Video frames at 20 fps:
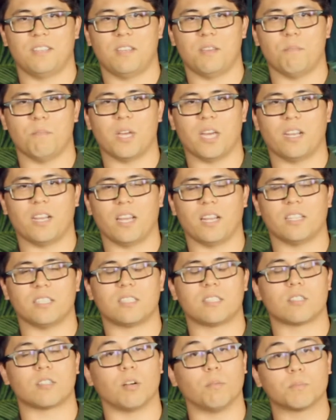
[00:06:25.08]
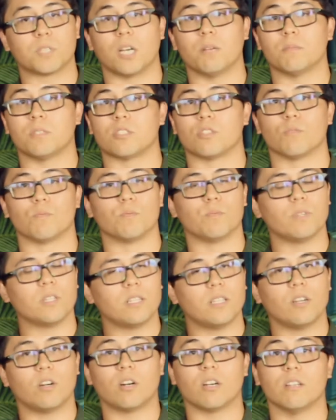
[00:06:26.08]
Amen. And sometimes it's a
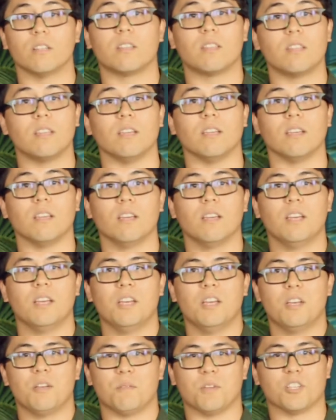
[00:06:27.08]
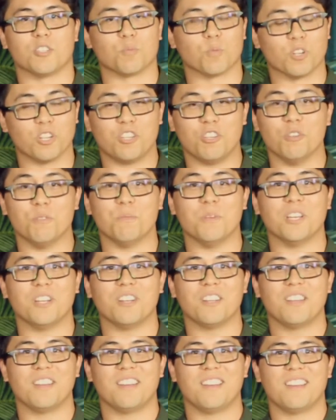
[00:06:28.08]
really hard thing because we're
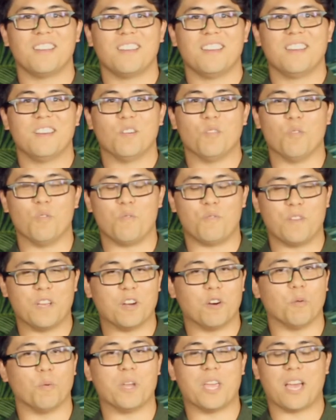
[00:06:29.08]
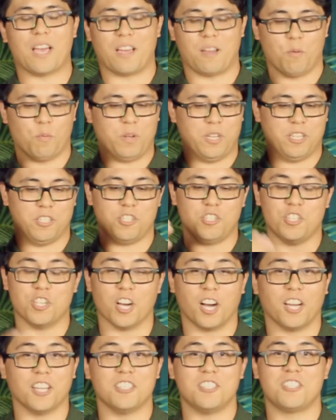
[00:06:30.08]
human. We fail. We
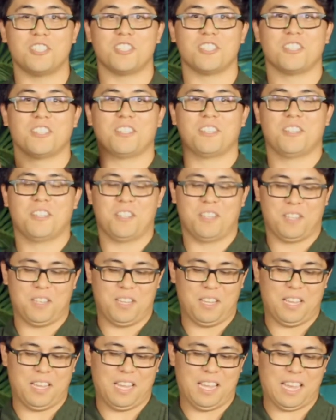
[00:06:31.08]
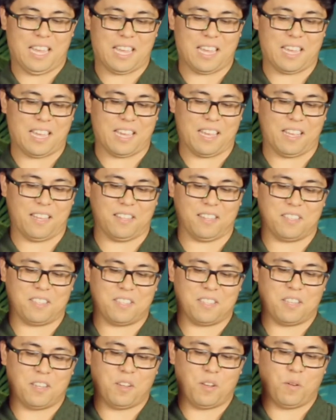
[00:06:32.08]
judge. And
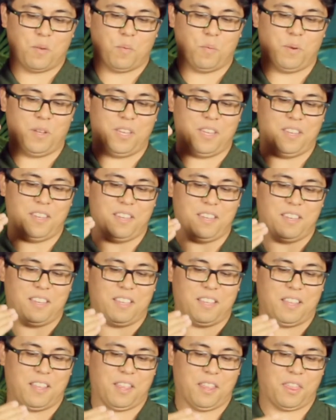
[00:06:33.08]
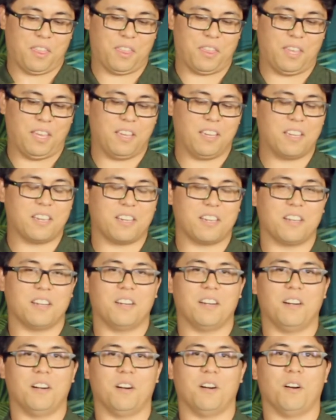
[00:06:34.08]
we think
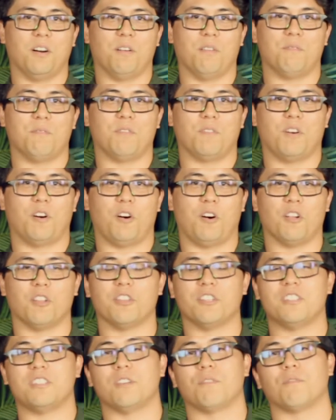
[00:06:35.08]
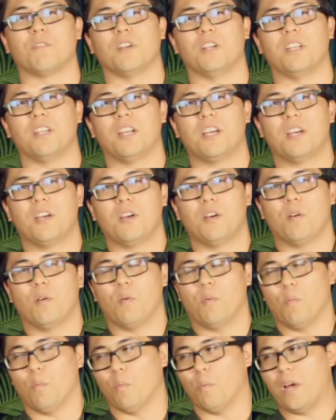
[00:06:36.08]
of all the different
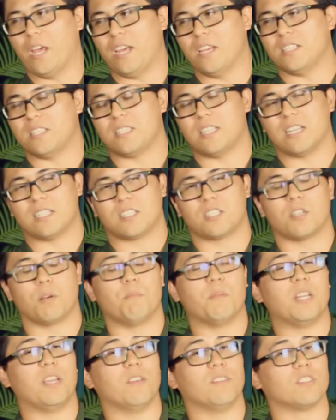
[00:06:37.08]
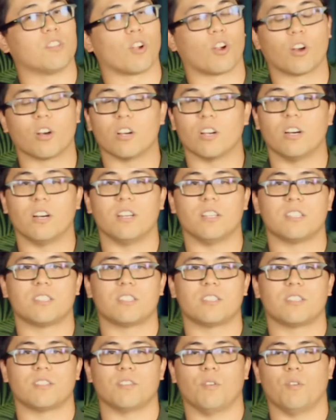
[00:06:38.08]
ways that somebody has hurt
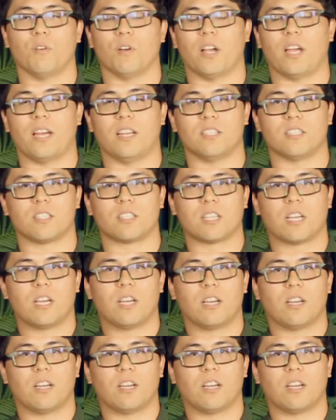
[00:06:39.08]
us or has